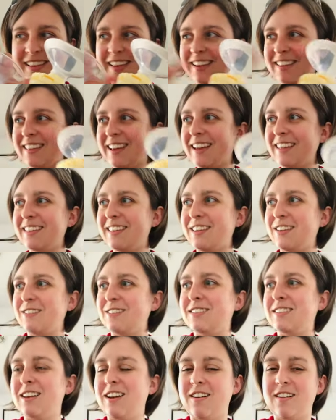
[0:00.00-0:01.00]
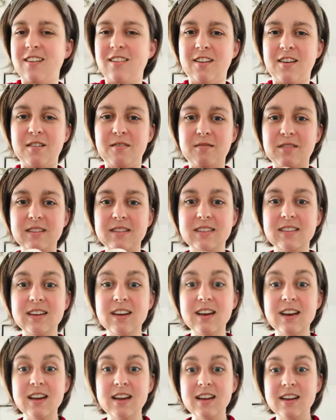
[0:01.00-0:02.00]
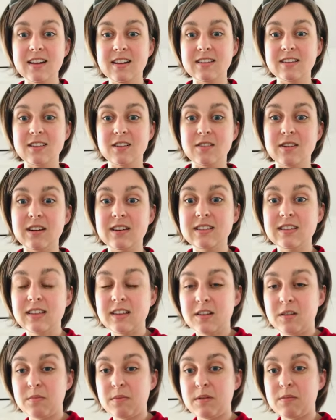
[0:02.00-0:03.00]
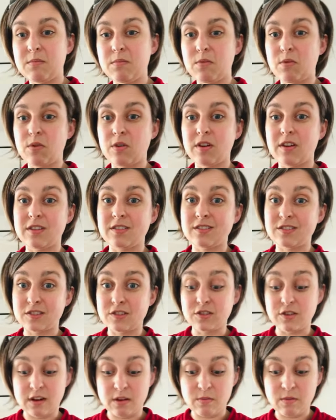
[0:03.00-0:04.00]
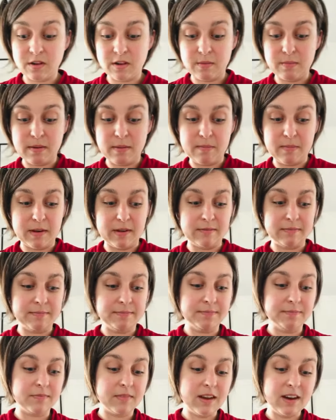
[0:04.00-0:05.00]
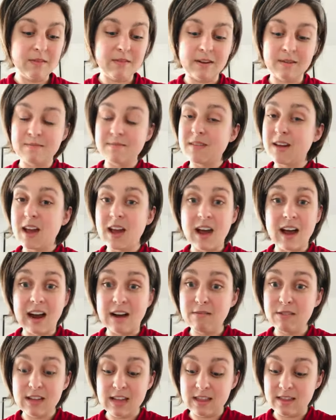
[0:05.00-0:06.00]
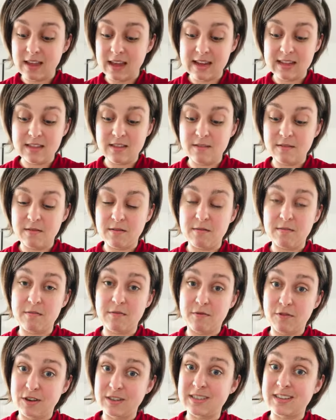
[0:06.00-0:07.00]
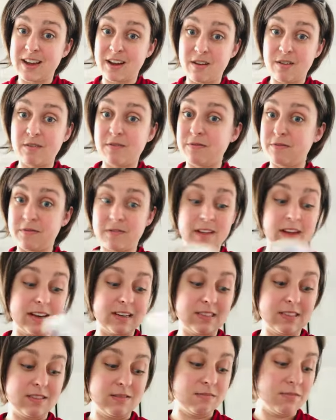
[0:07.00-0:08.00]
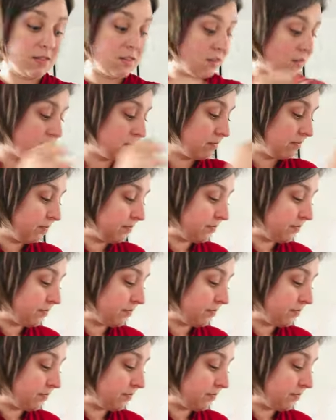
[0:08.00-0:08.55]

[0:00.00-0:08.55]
like that that you see on a lot of ones. So it is a little bit more discreet while you're pumping. Anyway, I really like the Freestyle Flex, so